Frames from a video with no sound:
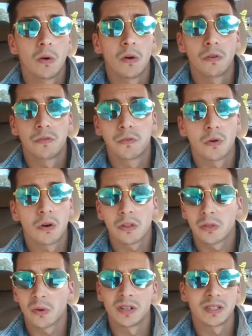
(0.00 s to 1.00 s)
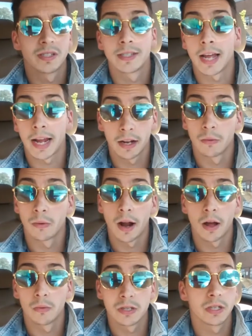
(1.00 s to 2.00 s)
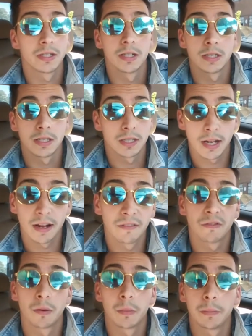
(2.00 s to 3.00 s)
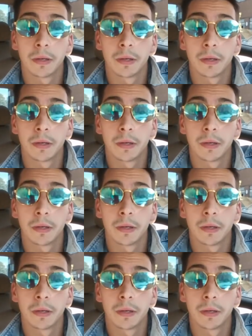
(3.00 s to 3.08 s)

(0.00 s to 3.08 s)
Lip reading: or 4th or 2nd round, which is insane for me,